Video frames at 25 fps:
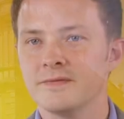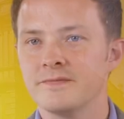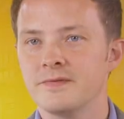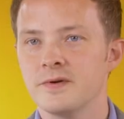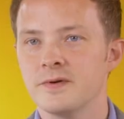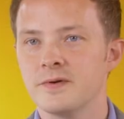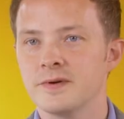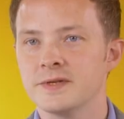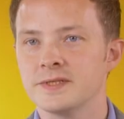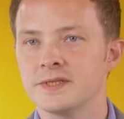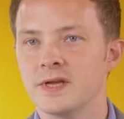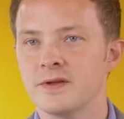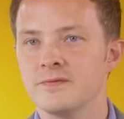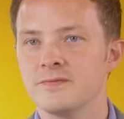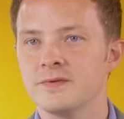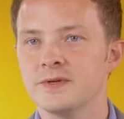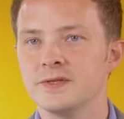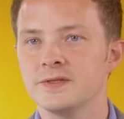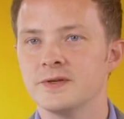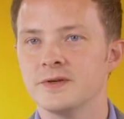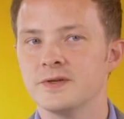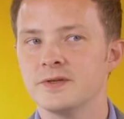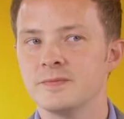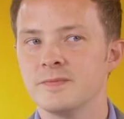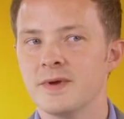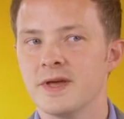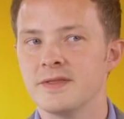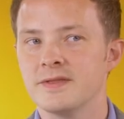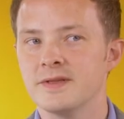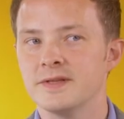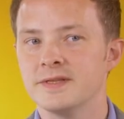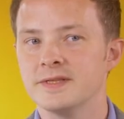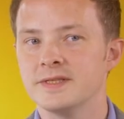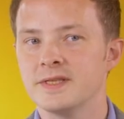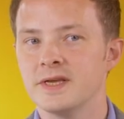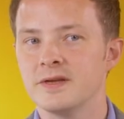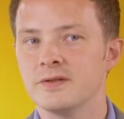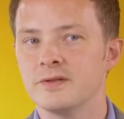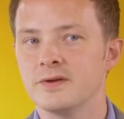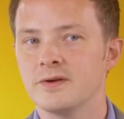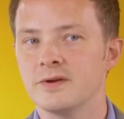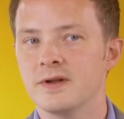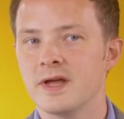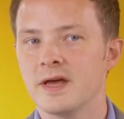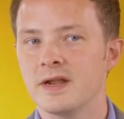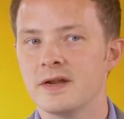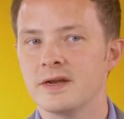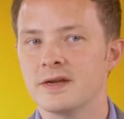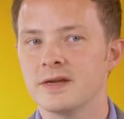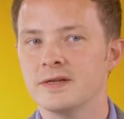that focus on research methods, they learn
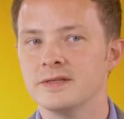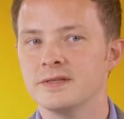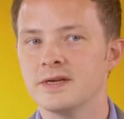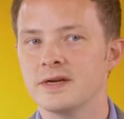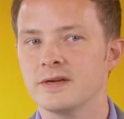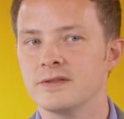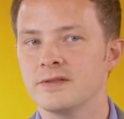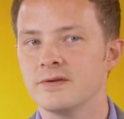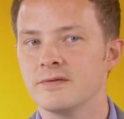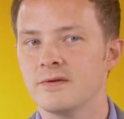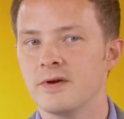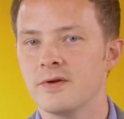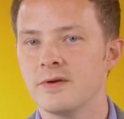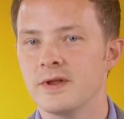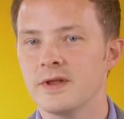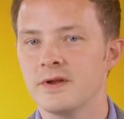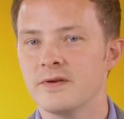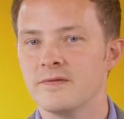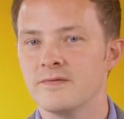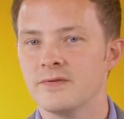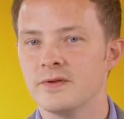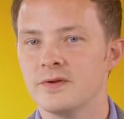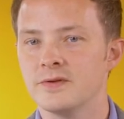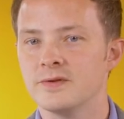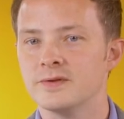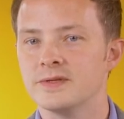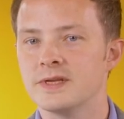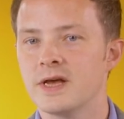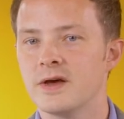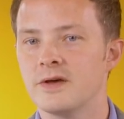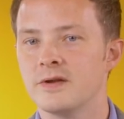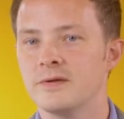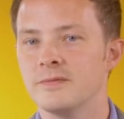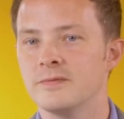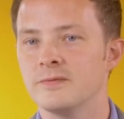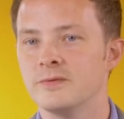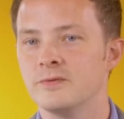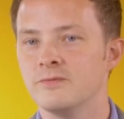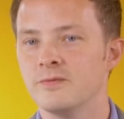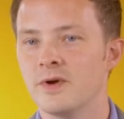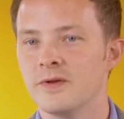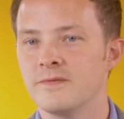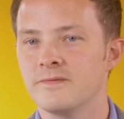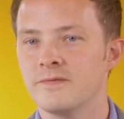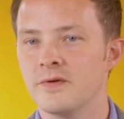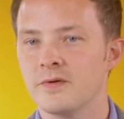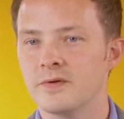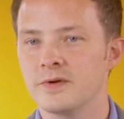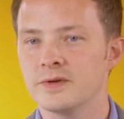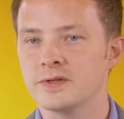how to conduct their own interviews, how to run
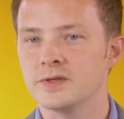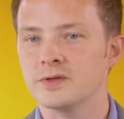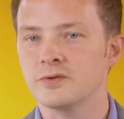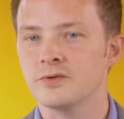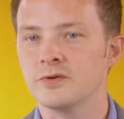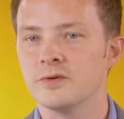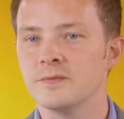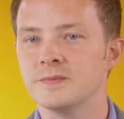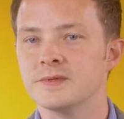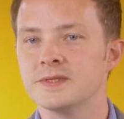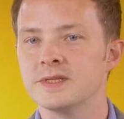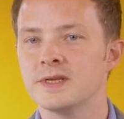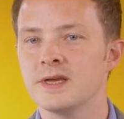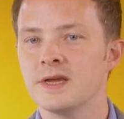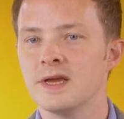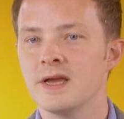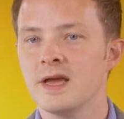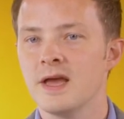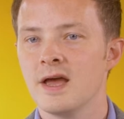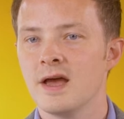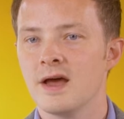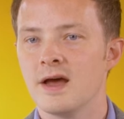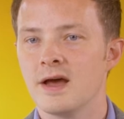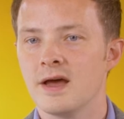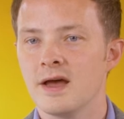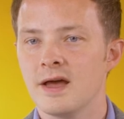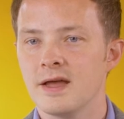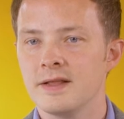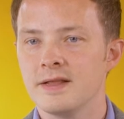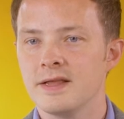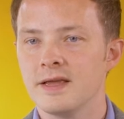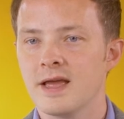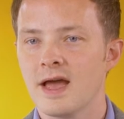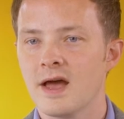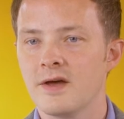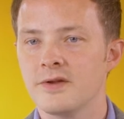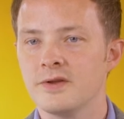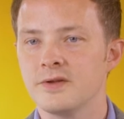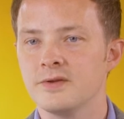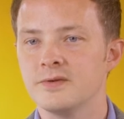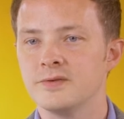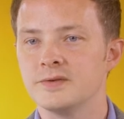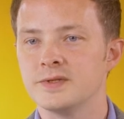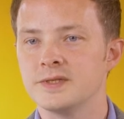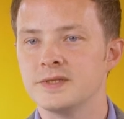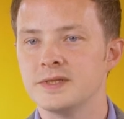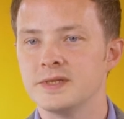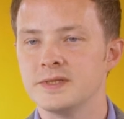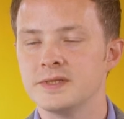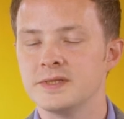focus groups, and how to
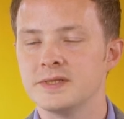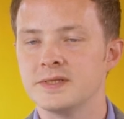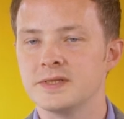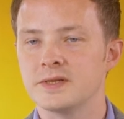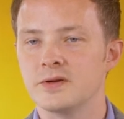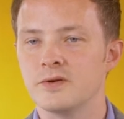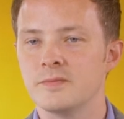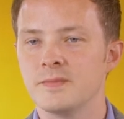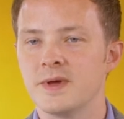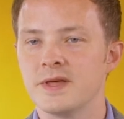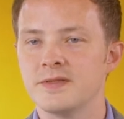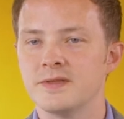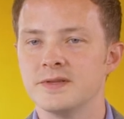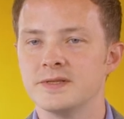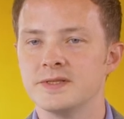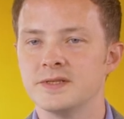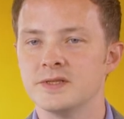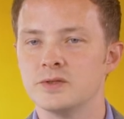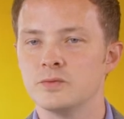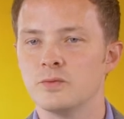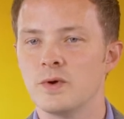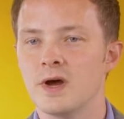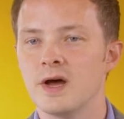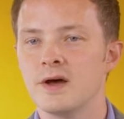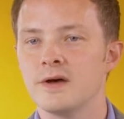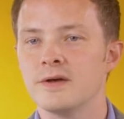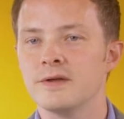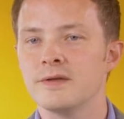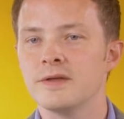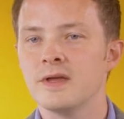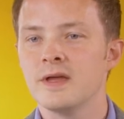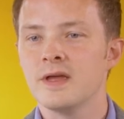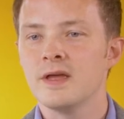use statistical methods as well.